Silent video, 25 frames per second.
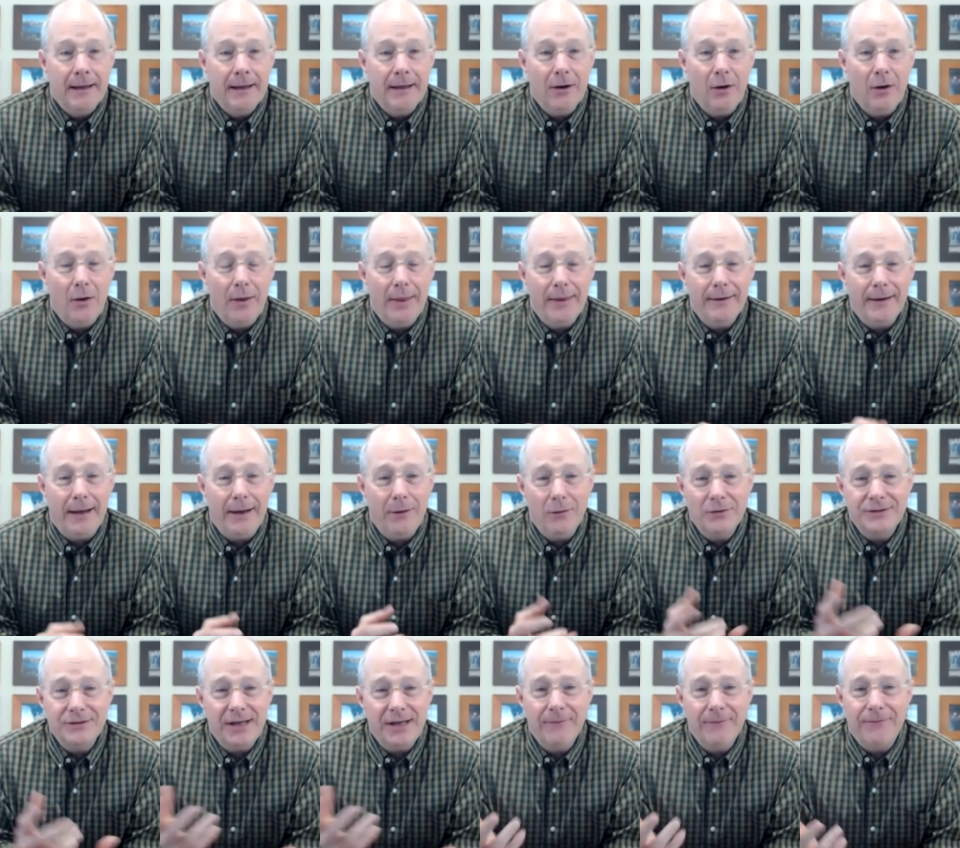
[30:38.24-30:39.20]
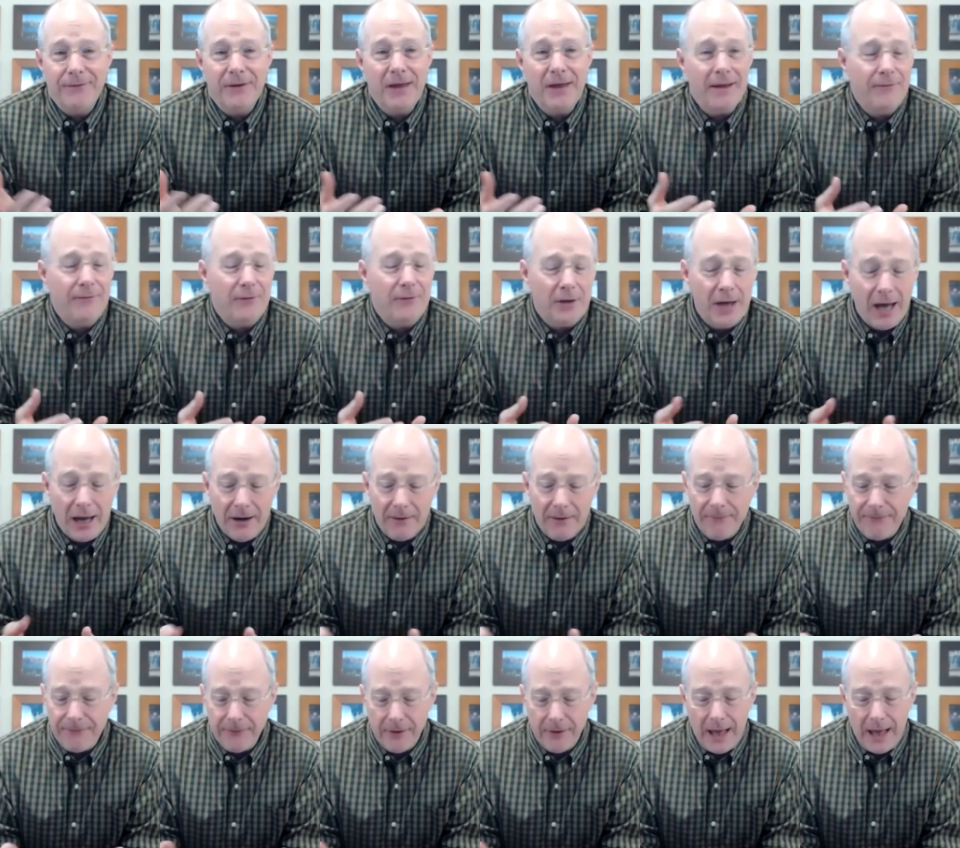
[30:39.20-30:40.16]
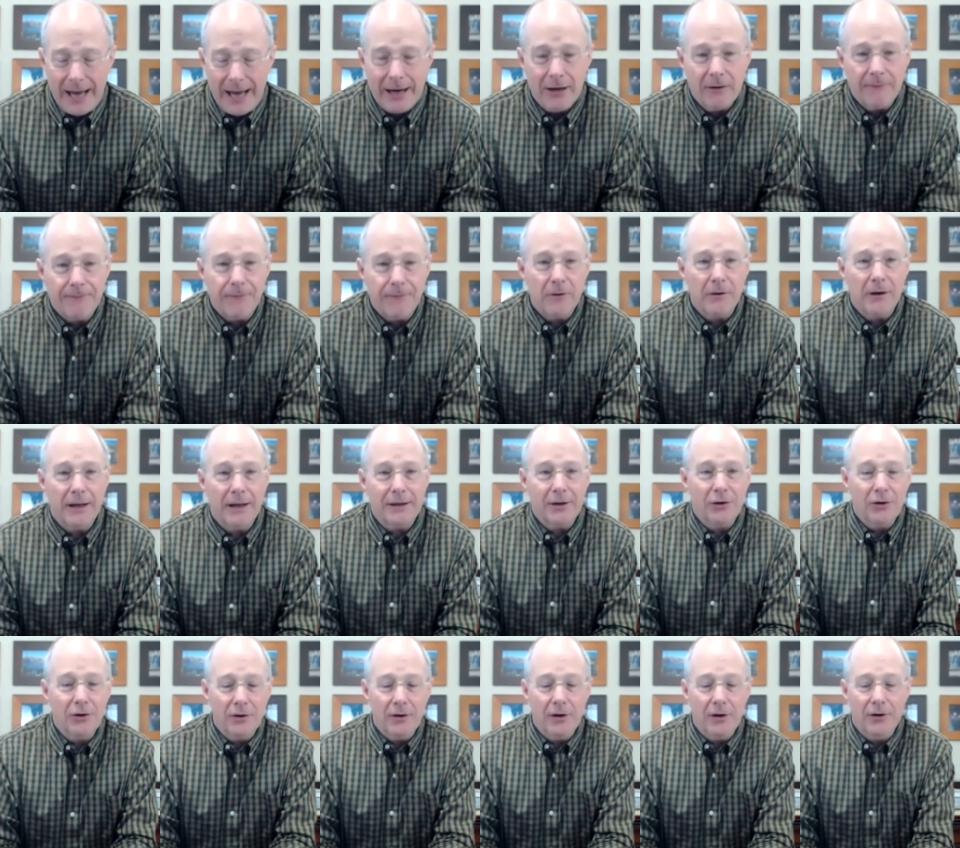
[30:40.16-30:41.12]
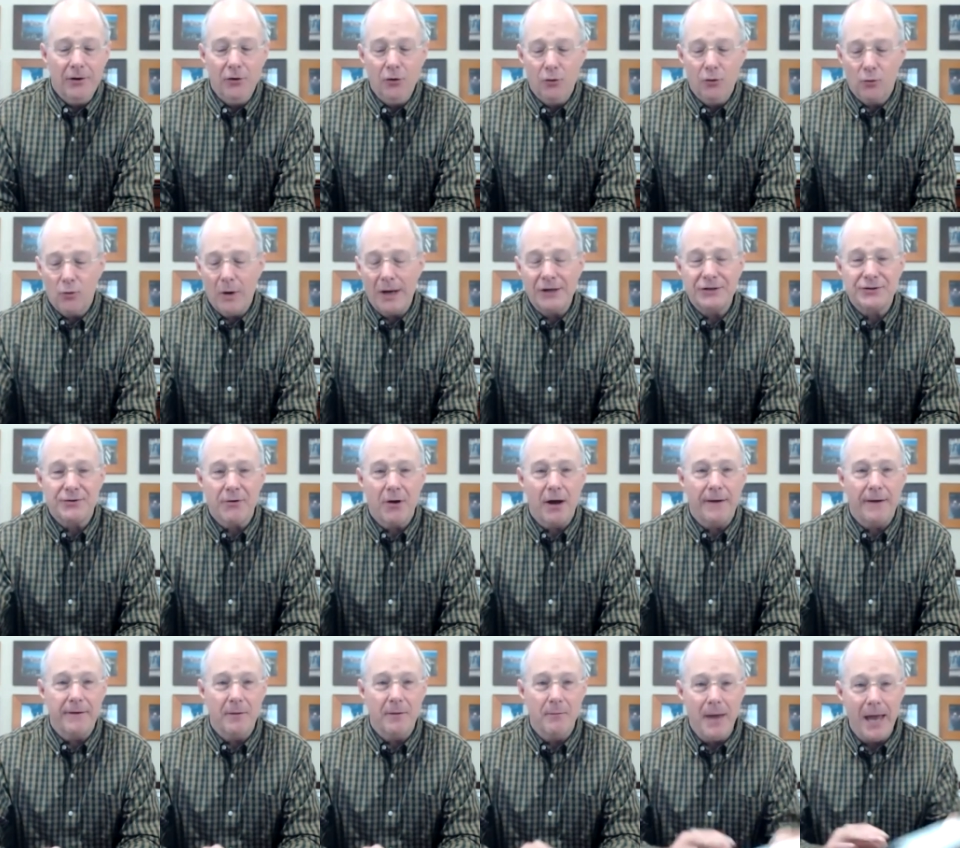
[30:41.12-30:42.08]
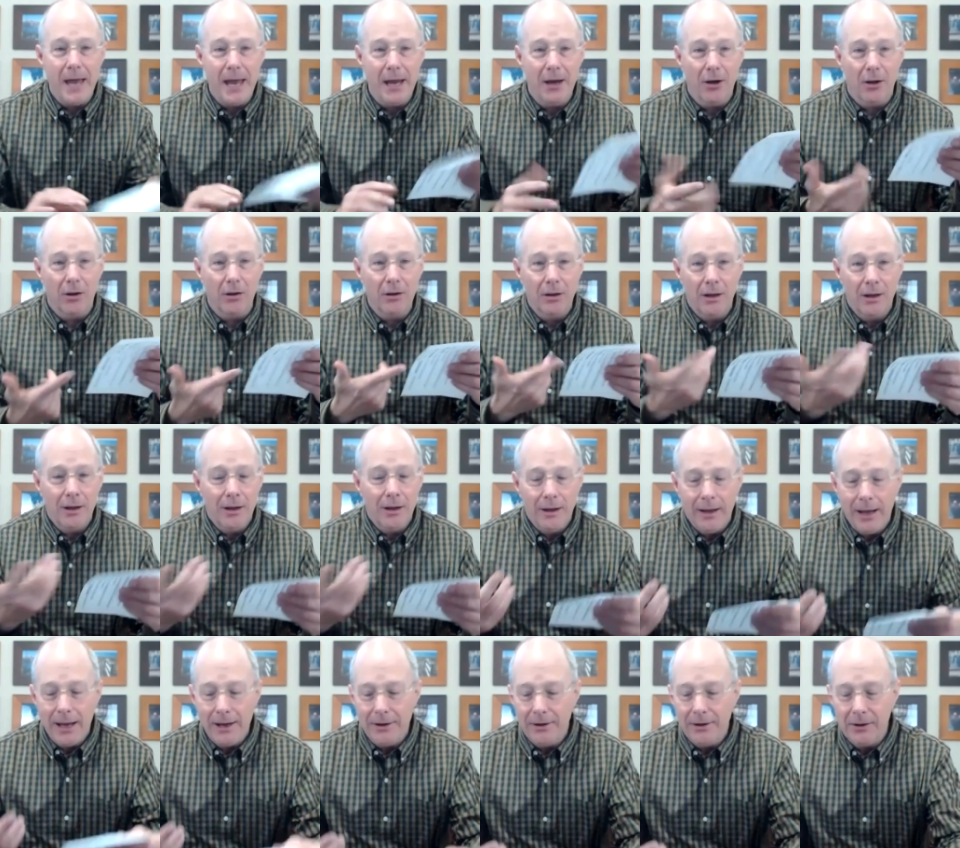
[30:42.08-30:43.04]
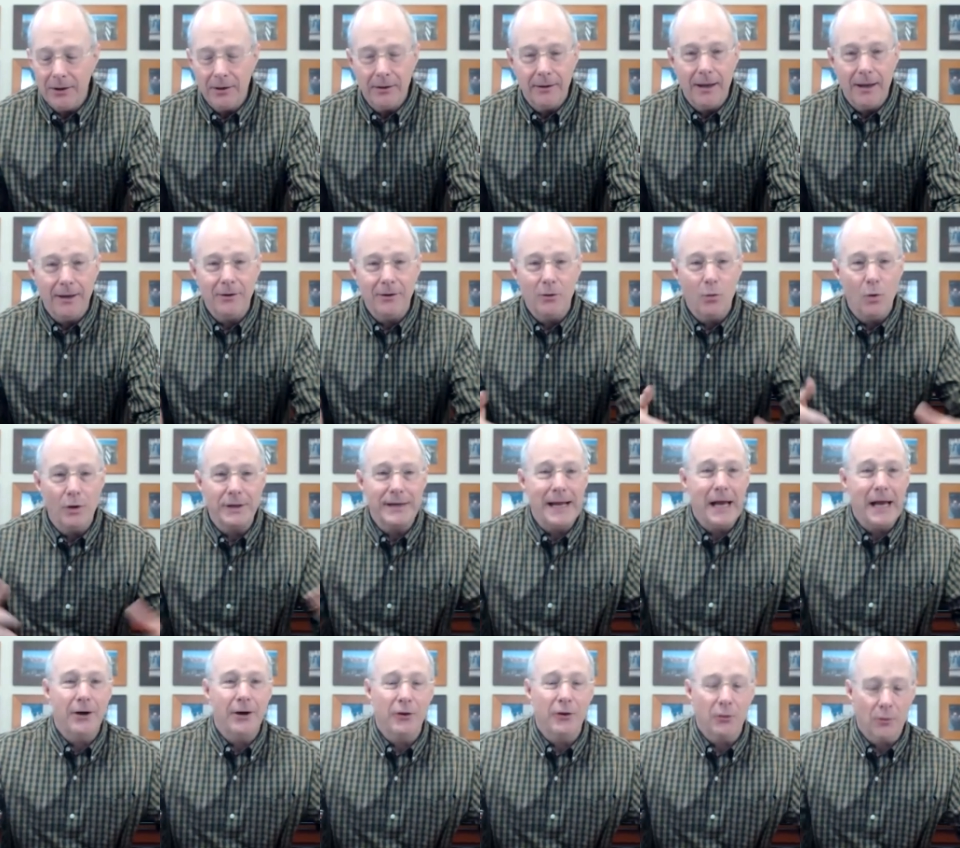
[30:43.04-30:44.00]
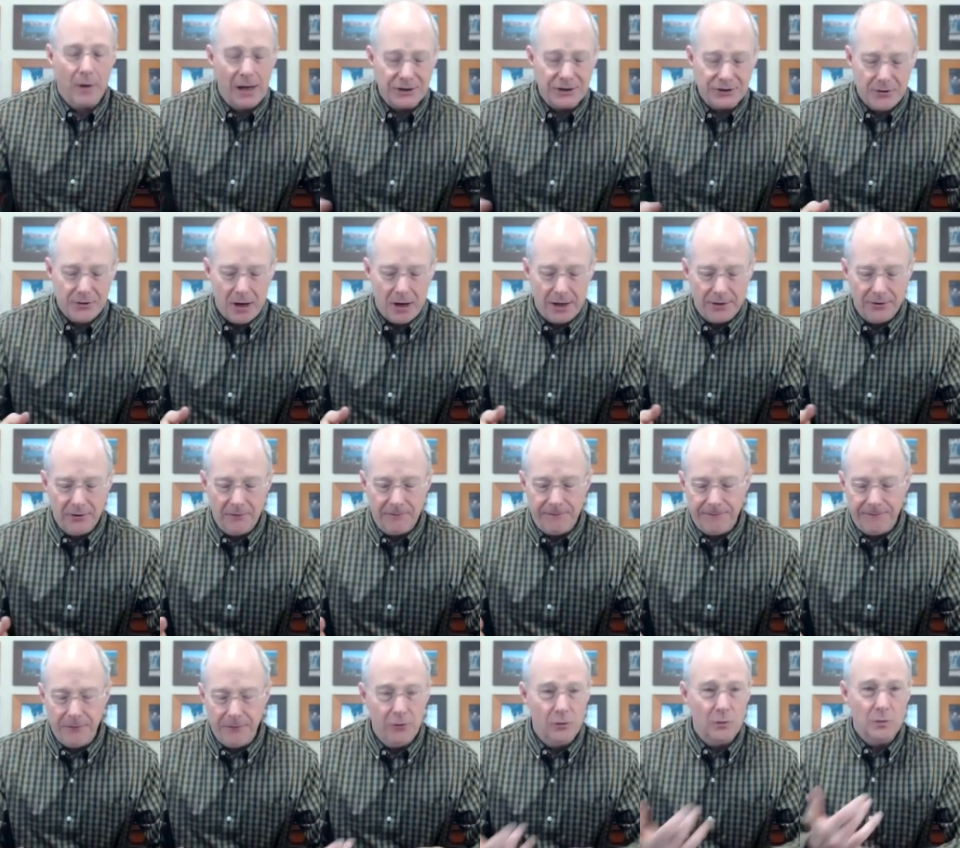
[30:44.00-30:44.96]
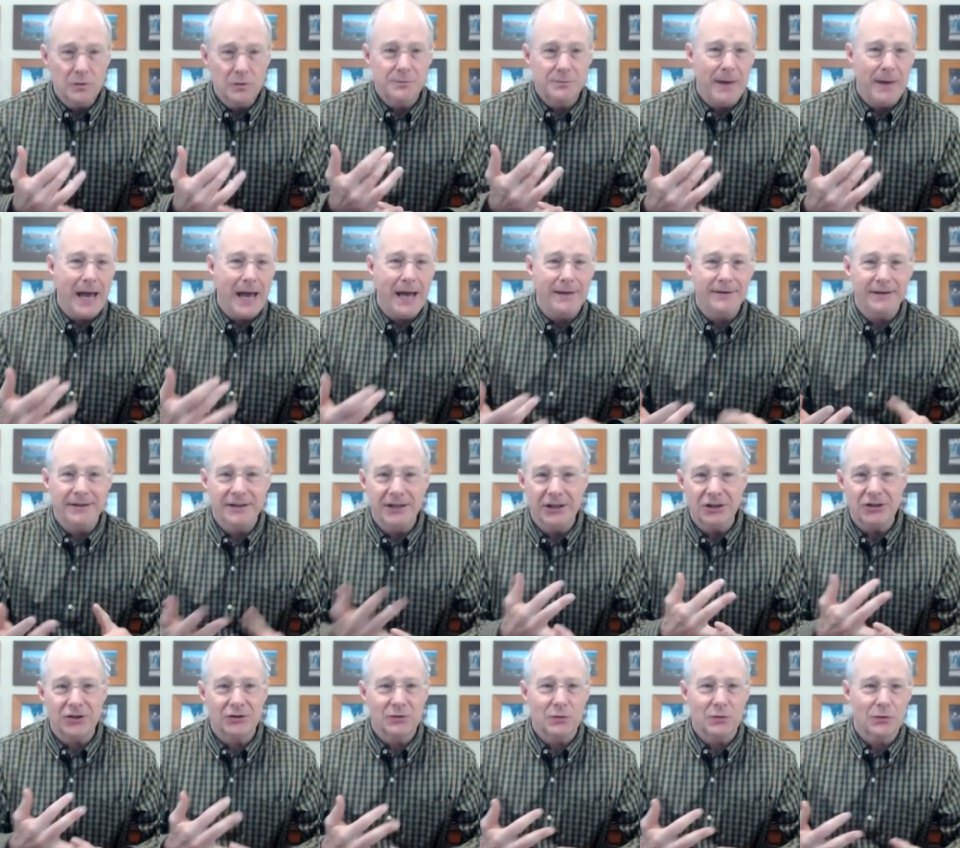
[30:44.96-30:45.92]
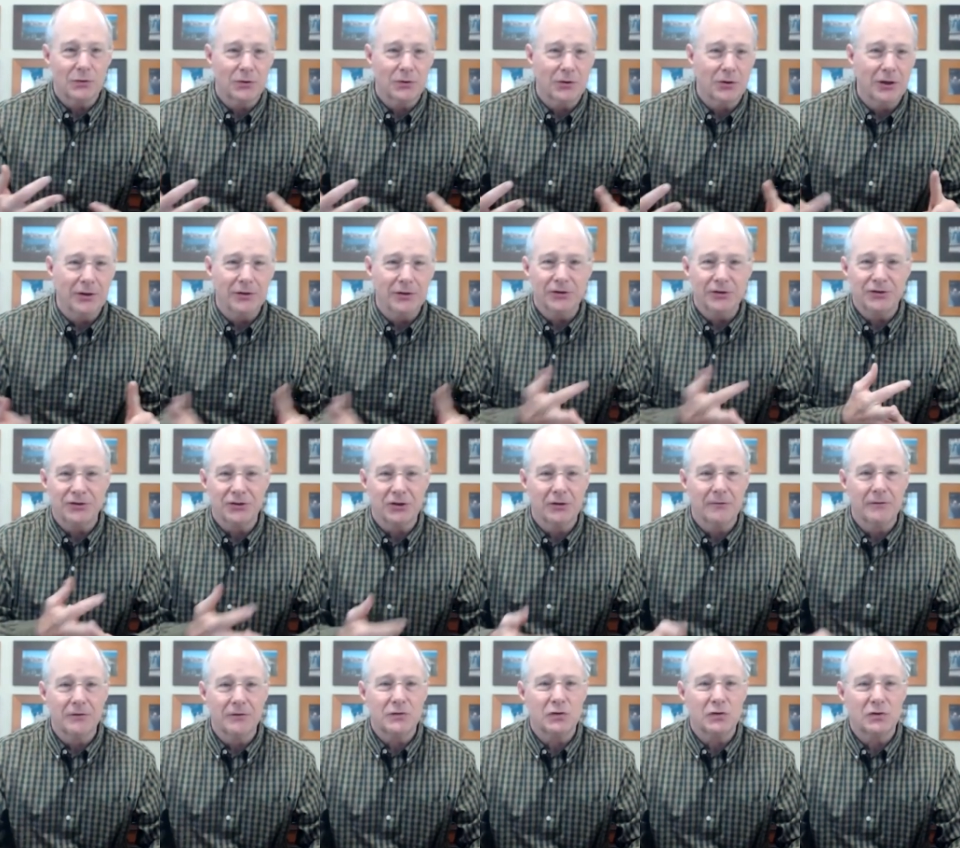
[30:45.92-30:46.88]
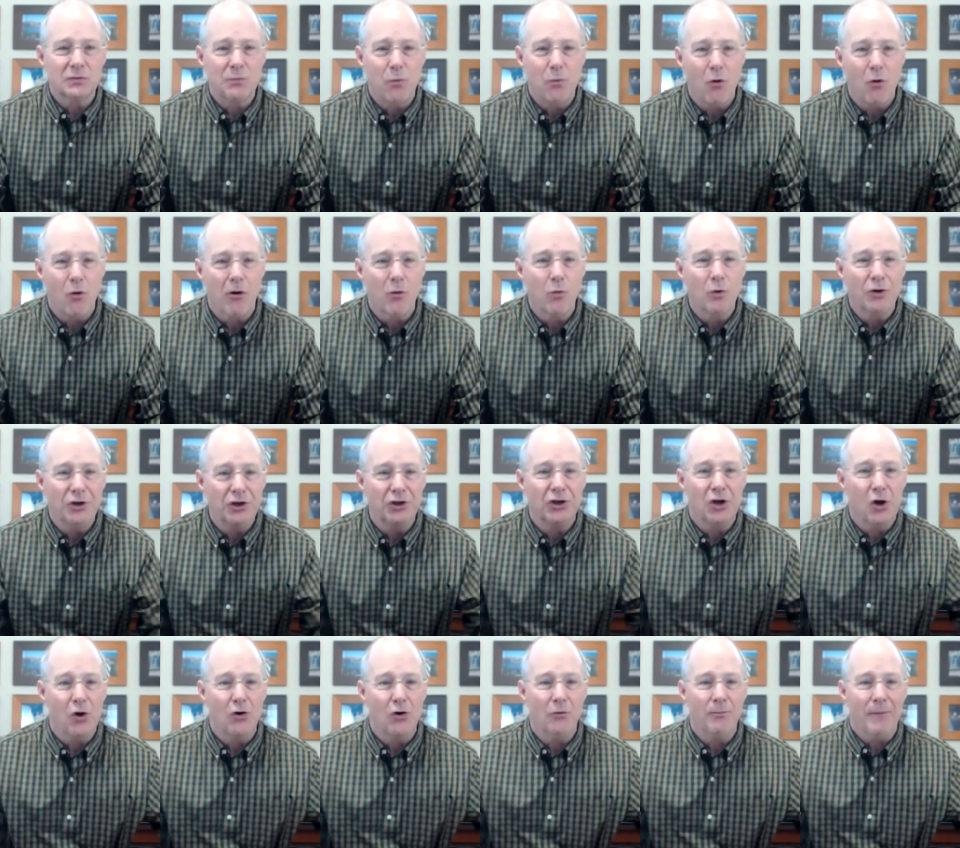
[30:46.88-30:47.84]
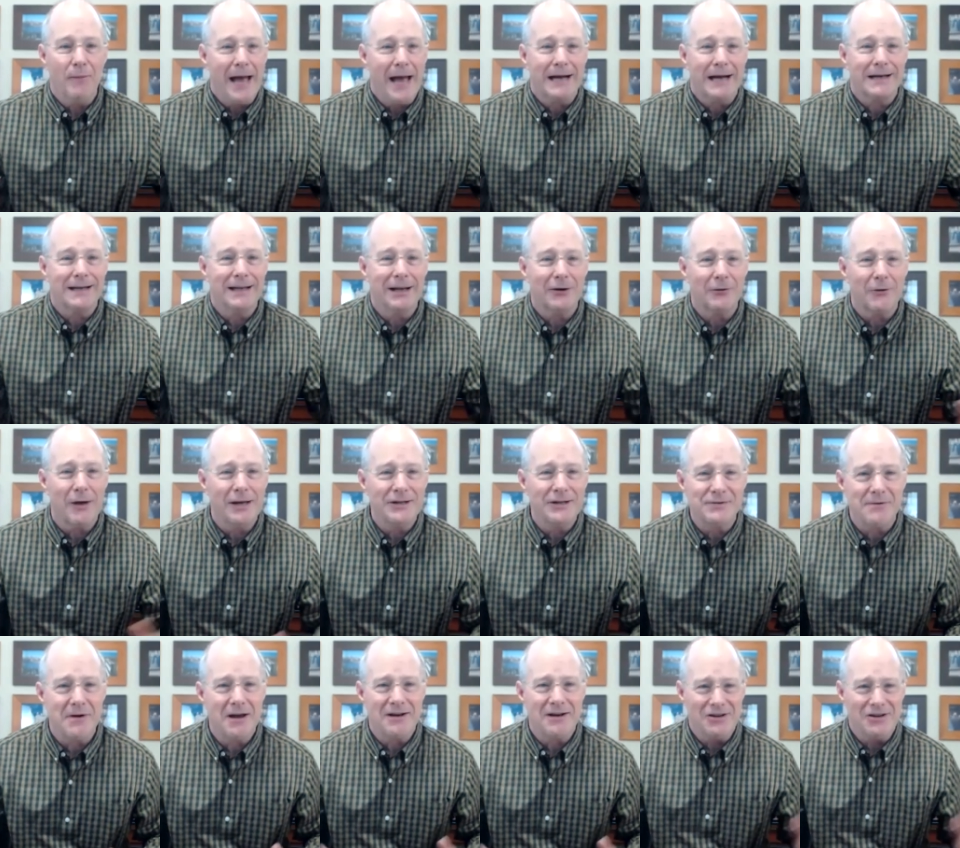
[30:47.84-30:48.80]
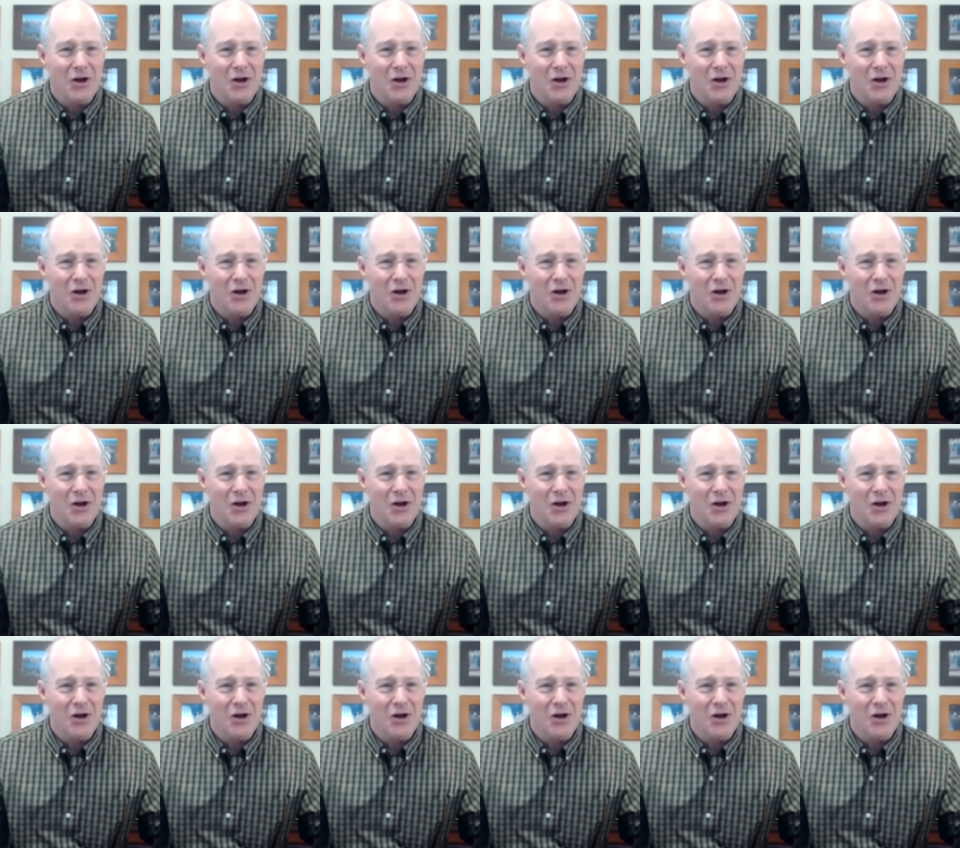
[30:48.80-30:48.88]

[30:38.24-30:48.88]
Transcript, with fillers: you know, I always say if you, if you got a flyer for like a, a new restaurant in the mail, and you and you went down to the restaurant and the food was bad, the dishes were dirty, and the service was poor, would you go to back to that restaurant?